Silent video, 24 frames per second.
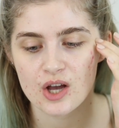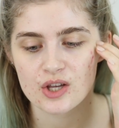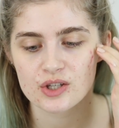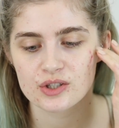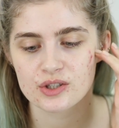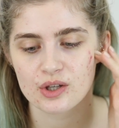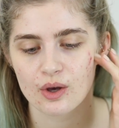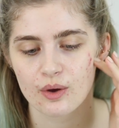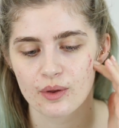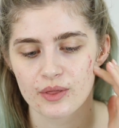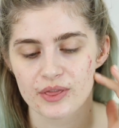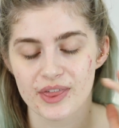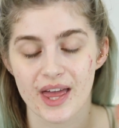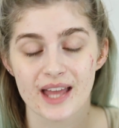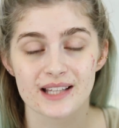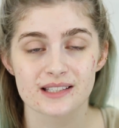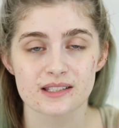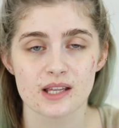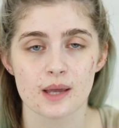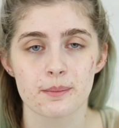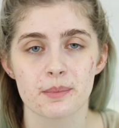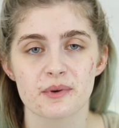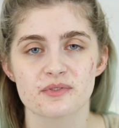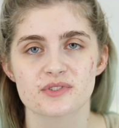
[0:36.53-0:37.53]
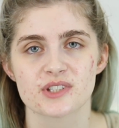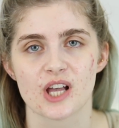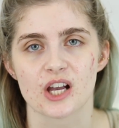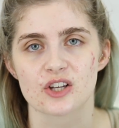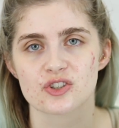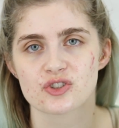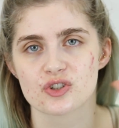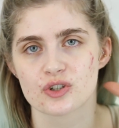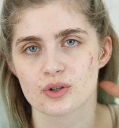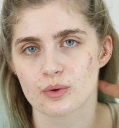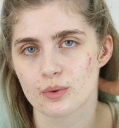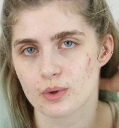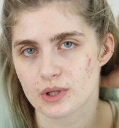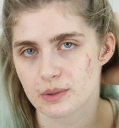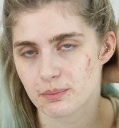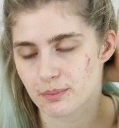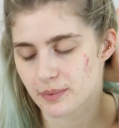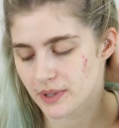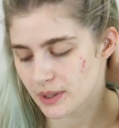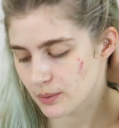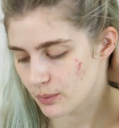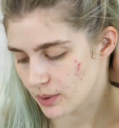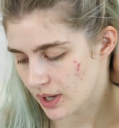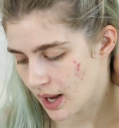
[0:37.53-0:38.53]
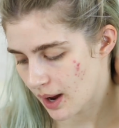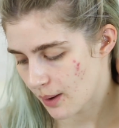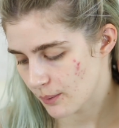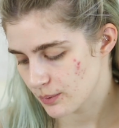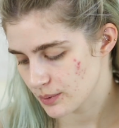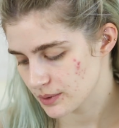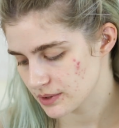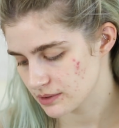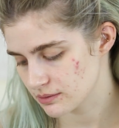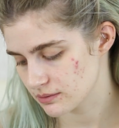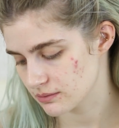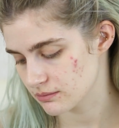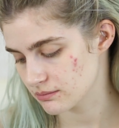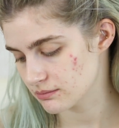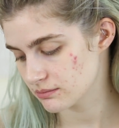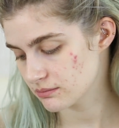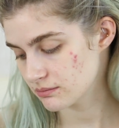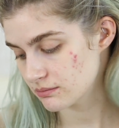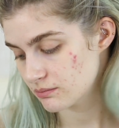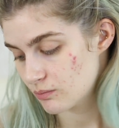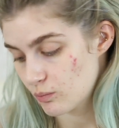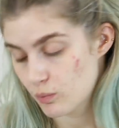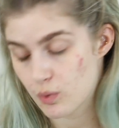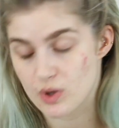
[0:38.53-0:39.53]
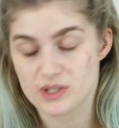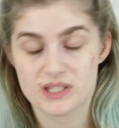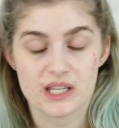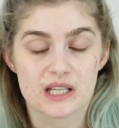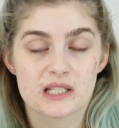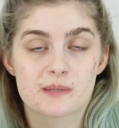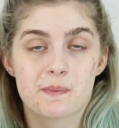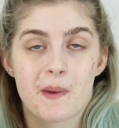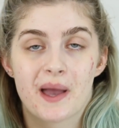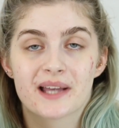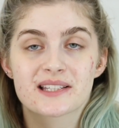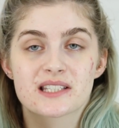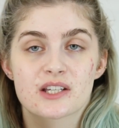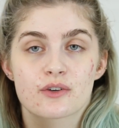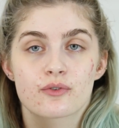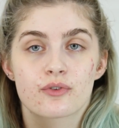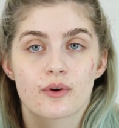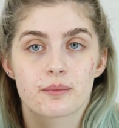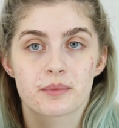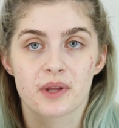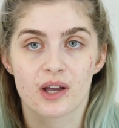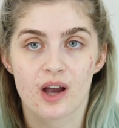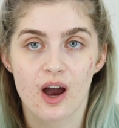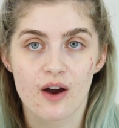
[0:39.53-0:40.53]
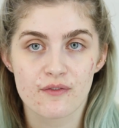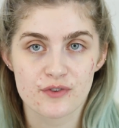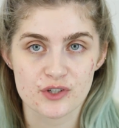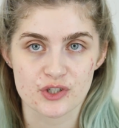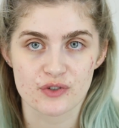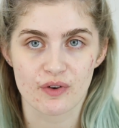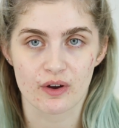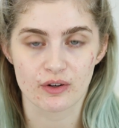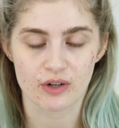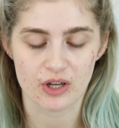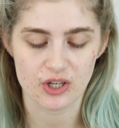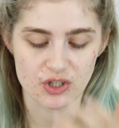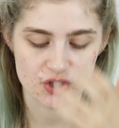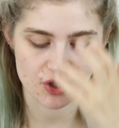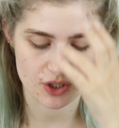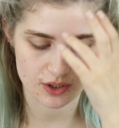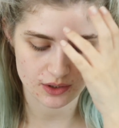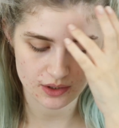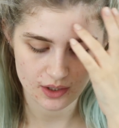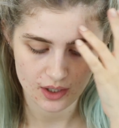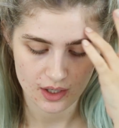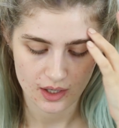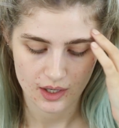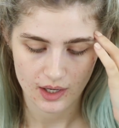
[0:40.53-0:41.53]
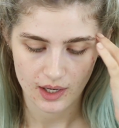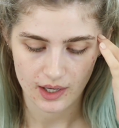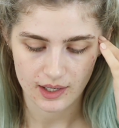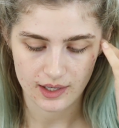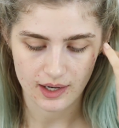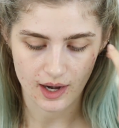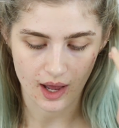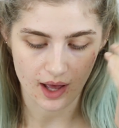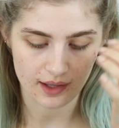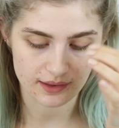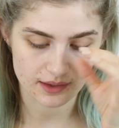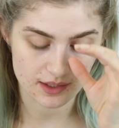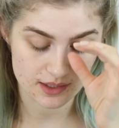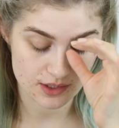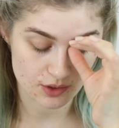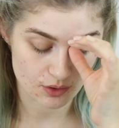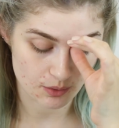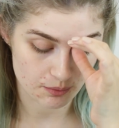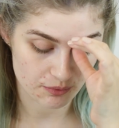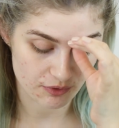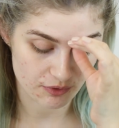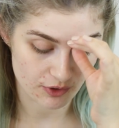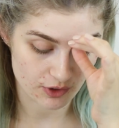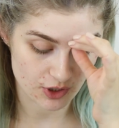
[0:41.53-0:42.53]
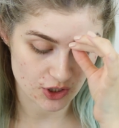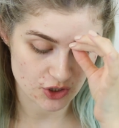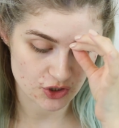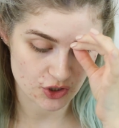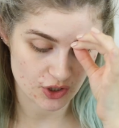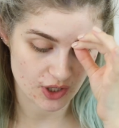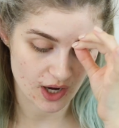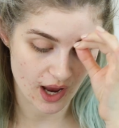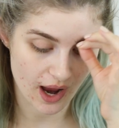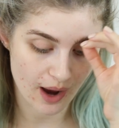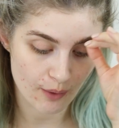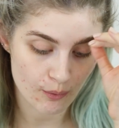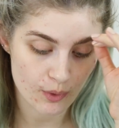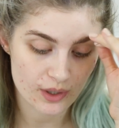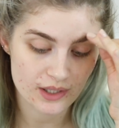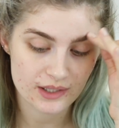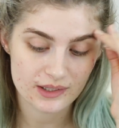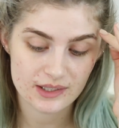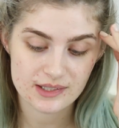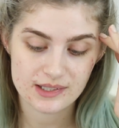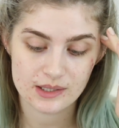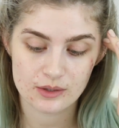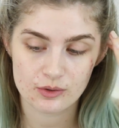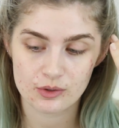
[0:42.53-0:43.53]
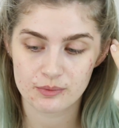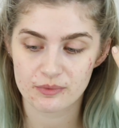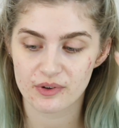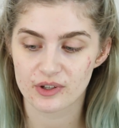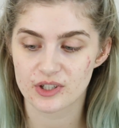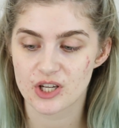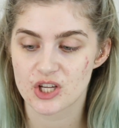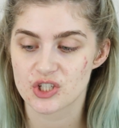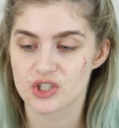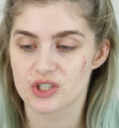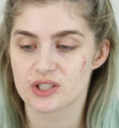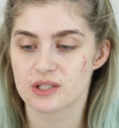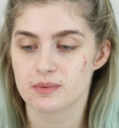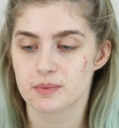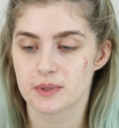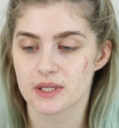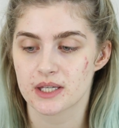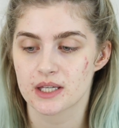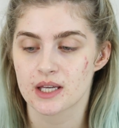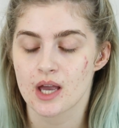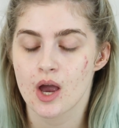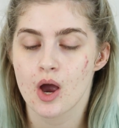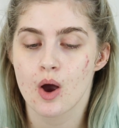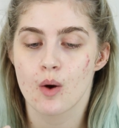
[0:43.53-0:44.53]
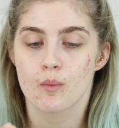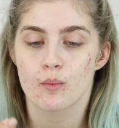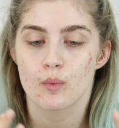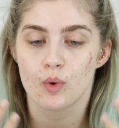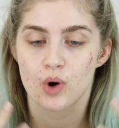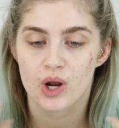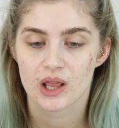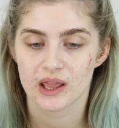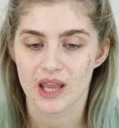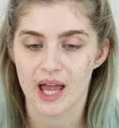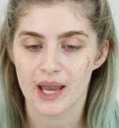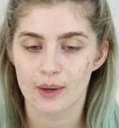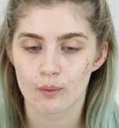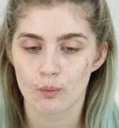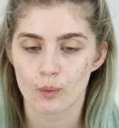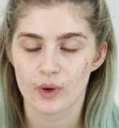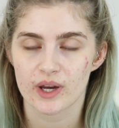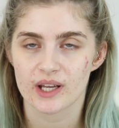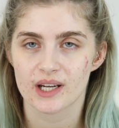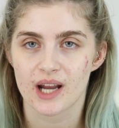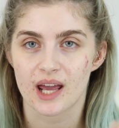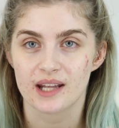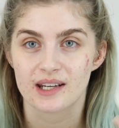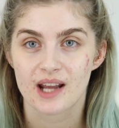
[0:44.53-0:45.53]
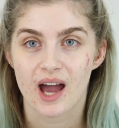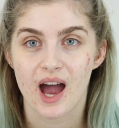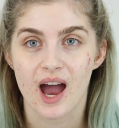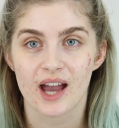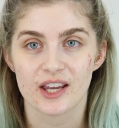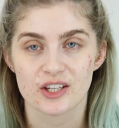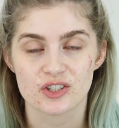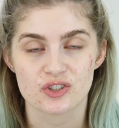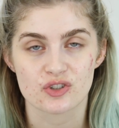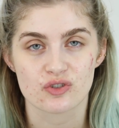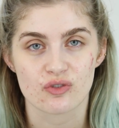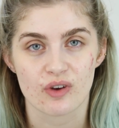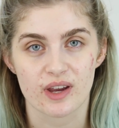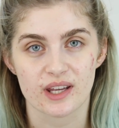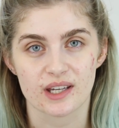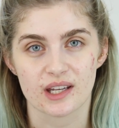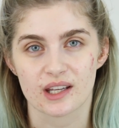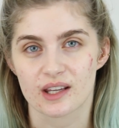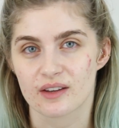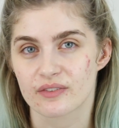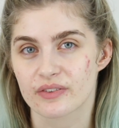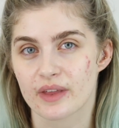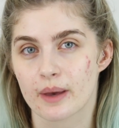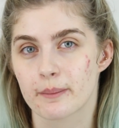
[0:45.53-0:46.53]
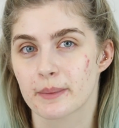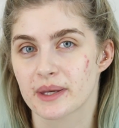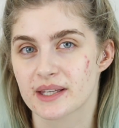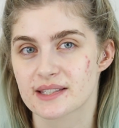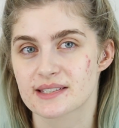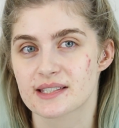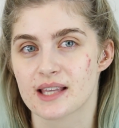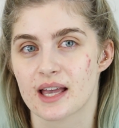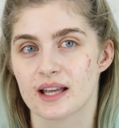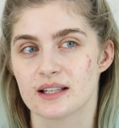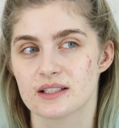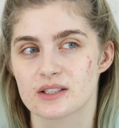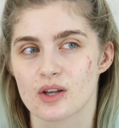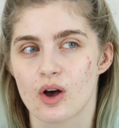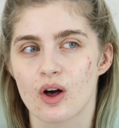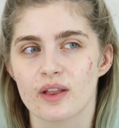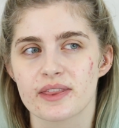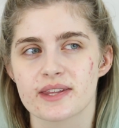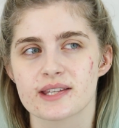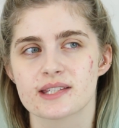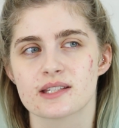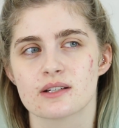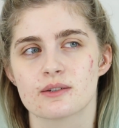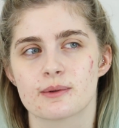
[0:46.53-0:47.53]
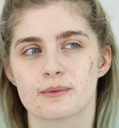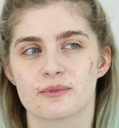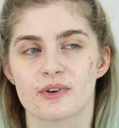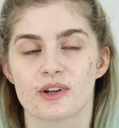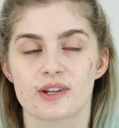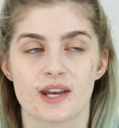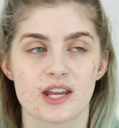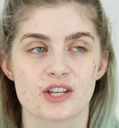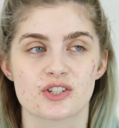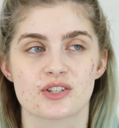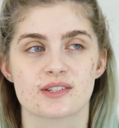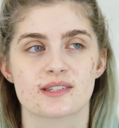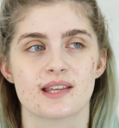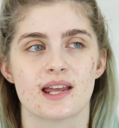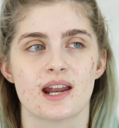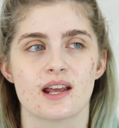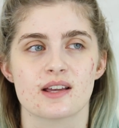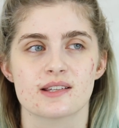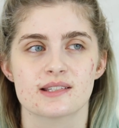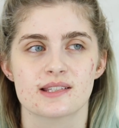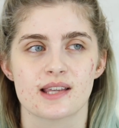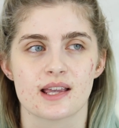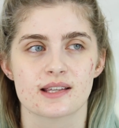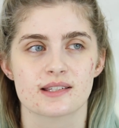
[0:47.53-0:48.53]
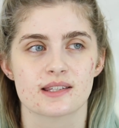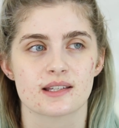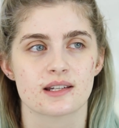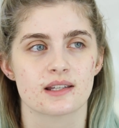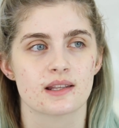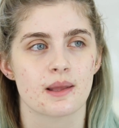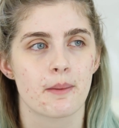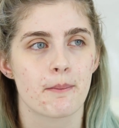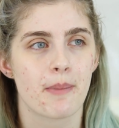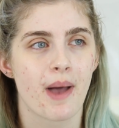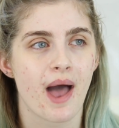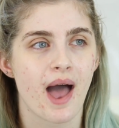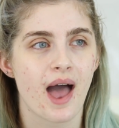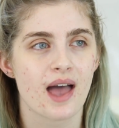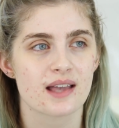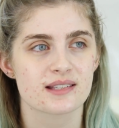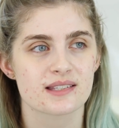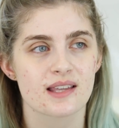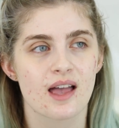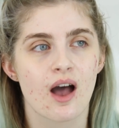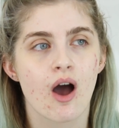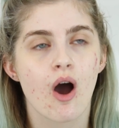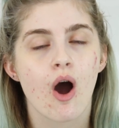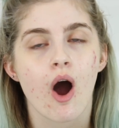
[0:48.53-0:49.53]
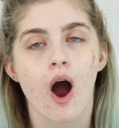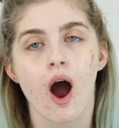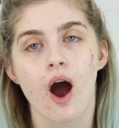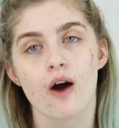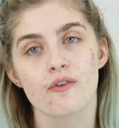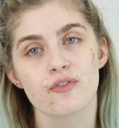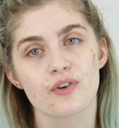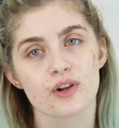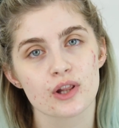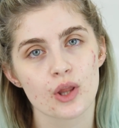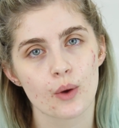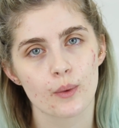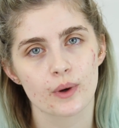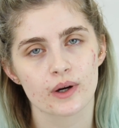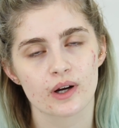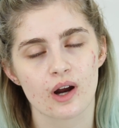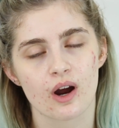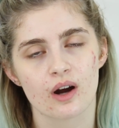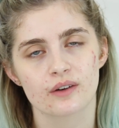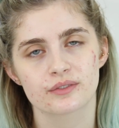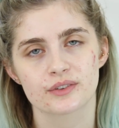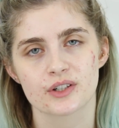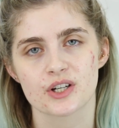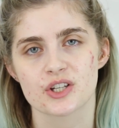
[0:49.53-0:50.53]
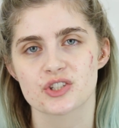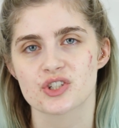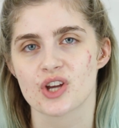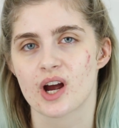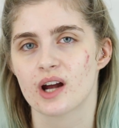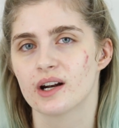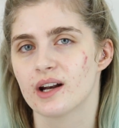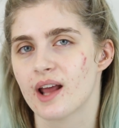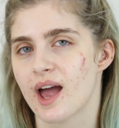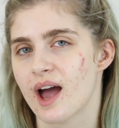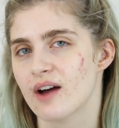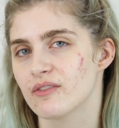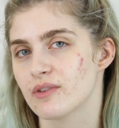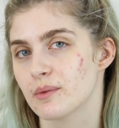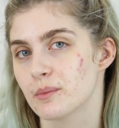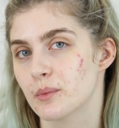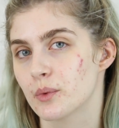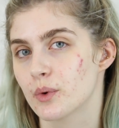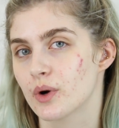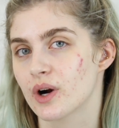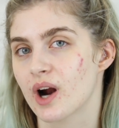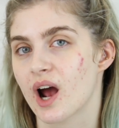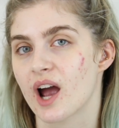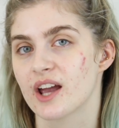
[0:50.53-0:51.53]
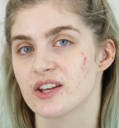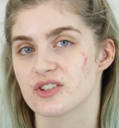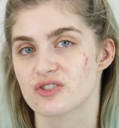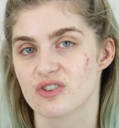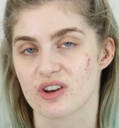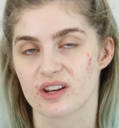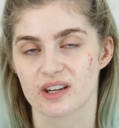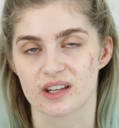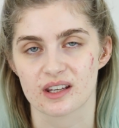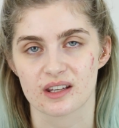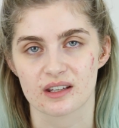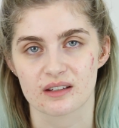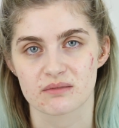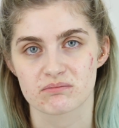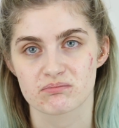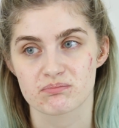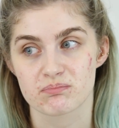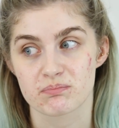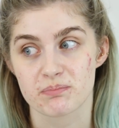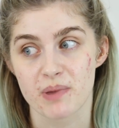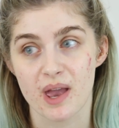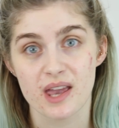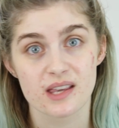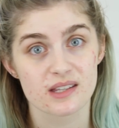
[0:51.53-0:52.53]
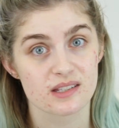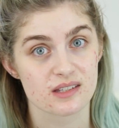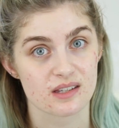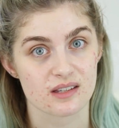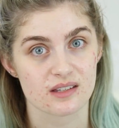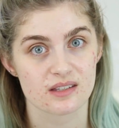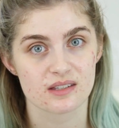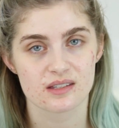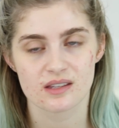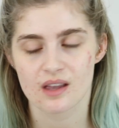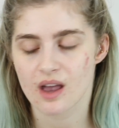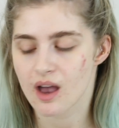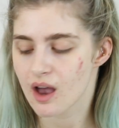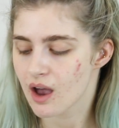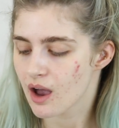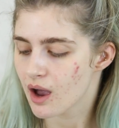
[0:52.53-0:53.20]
So that type of texture would be what I was expecting from the coverage foundation and not the serum foundation. I wanted the serum foundation to be more lightweight and hydrating, if that makes sense. All the serum foundations that I've tested in the past offer lower coverage and have a more hydrating basis.